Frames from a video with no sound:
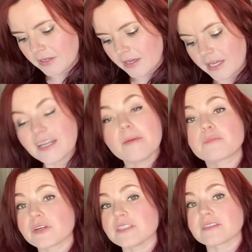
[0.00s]
And
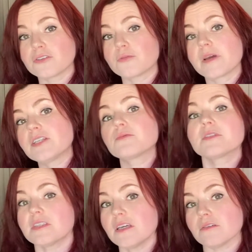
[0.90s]
Empress, you're meant to
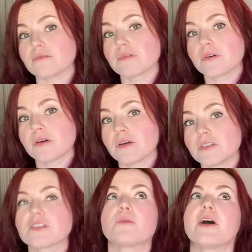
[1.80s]
receive.
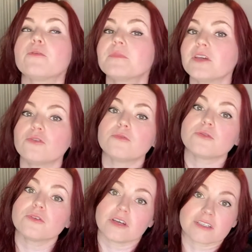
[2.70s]
So I hope that you
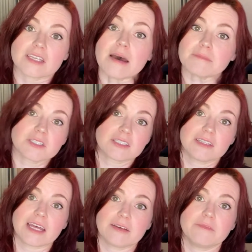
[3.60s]
will accept
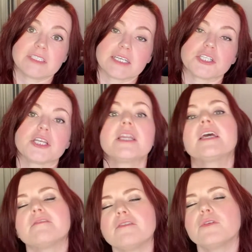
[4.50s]
that invitation
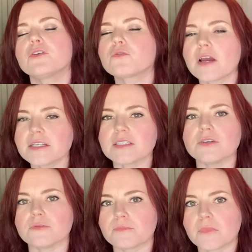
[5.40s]
if it feels right to
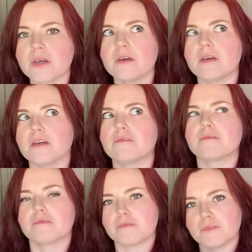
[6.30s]
you. If
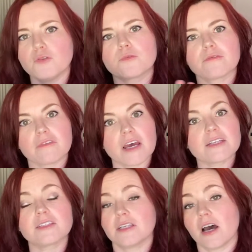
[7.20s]
you
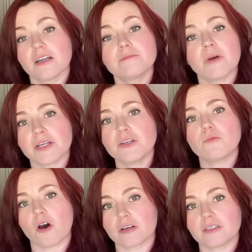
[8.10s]
reflect in unmuddied
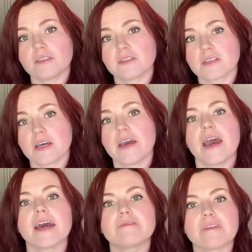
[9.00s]
waters
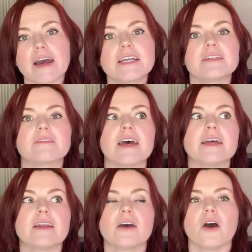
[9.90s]
and find that,
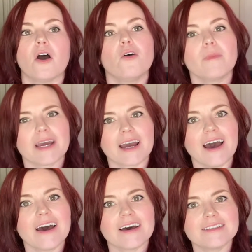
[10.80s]
oh my
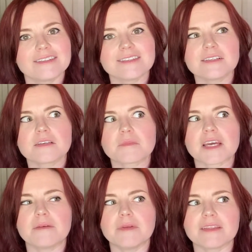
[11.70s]
God, this is something
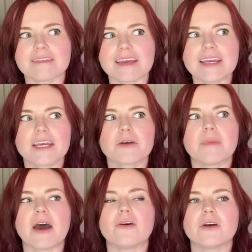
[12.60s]
I've been thinking
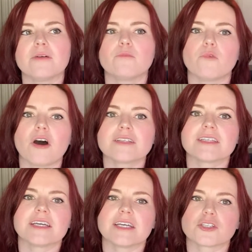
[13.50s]
about and
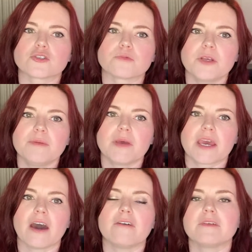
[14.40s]
wanting and dreaming
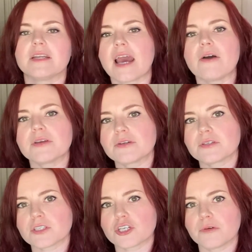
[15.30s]
of, and now here
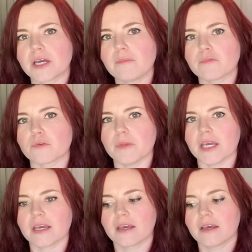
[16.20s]
it's showing up for
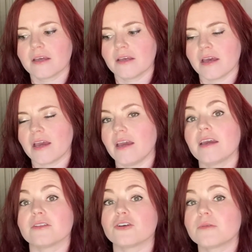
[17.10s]
me. Hey,
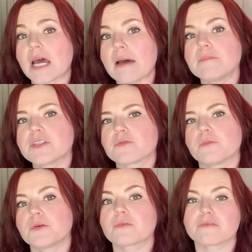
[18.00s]
look what happens when
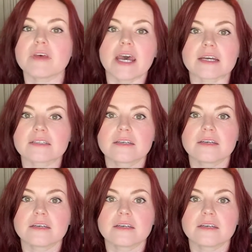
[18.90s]
we reflect.